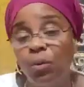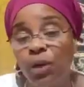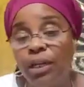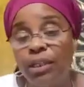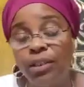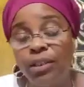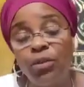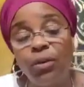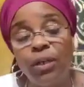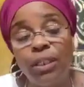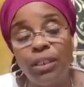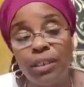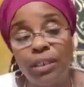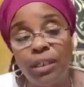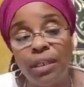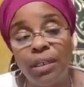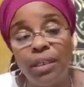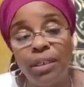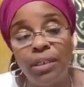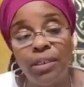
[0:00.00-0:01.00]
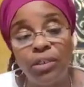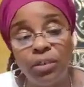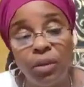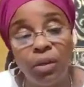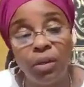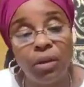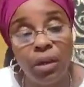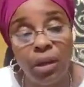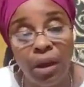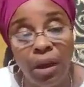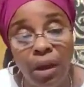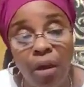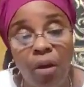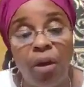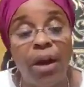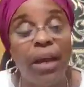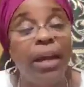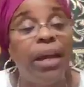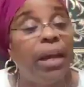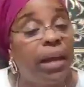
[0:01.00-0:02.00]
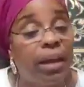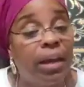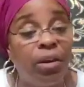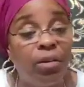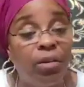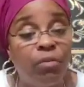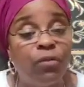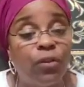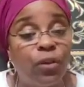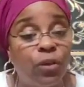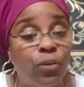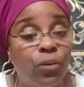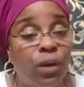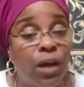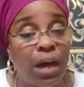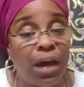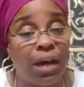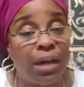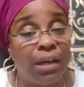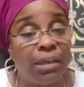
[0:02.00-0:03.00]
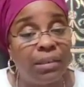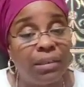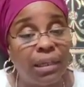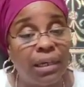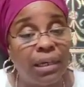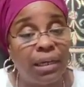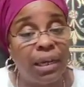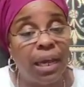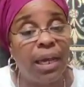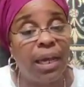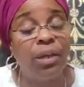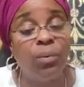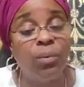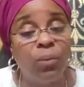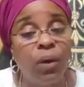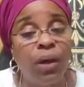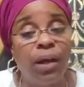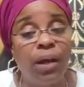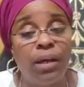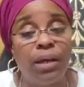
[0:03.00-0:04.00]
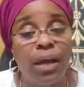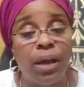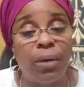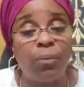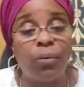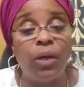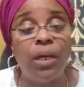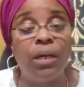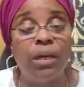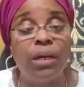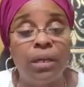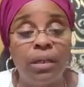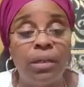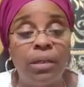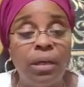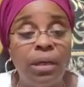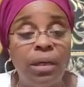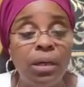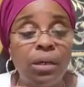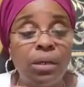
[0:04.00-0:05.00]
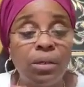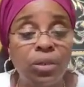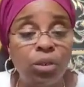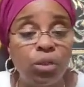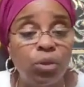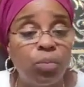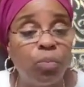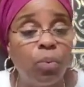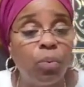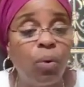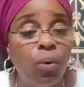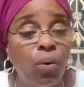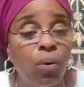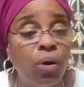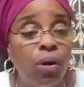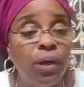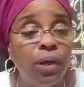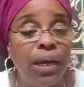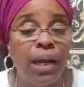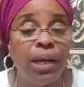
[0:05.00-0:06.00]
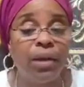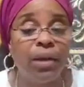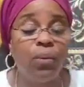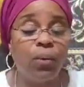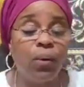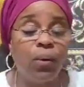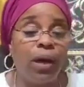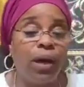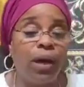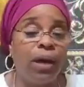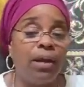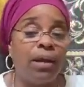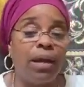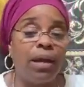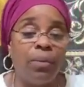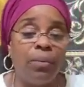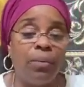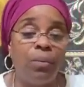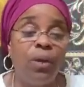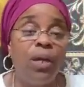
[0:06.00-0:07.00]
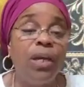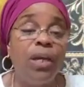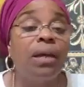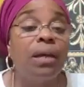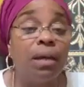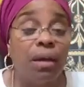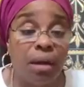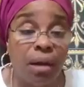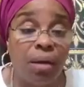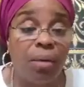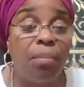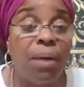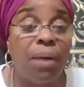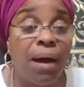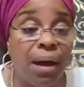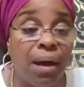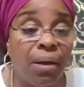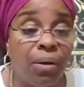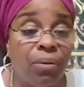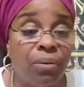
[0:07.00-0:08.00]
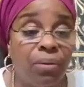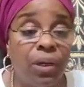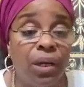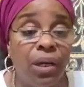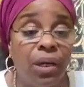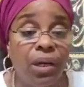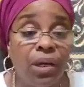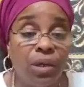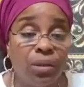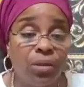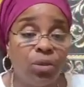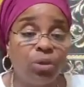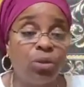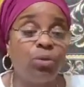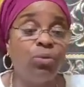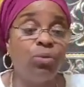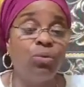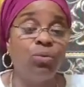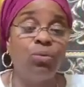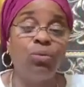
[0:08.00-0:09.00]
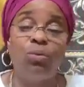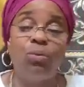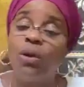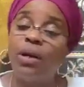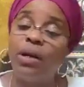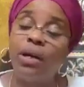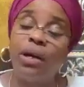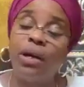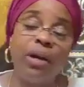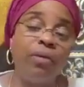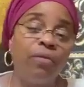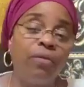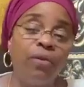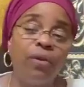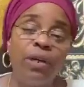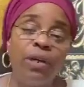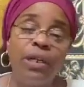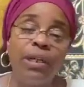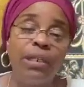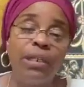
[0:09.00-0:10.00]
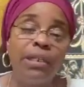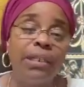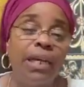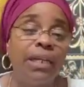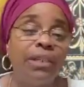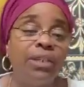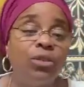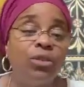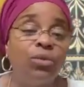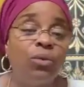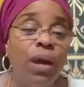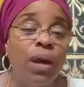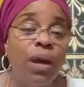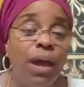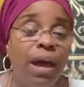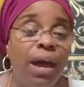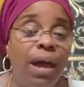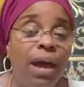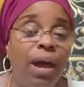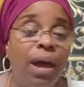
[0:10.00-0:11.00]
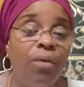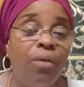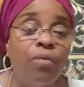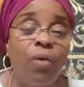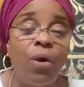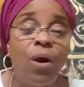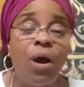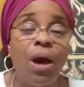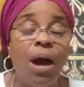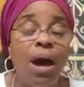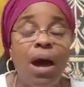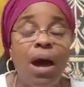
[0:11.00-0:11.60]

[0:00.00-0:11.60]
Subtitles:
we at Trendsetters are here for you guys in any way that we can support, any way that we can come out to whatever it is that you have,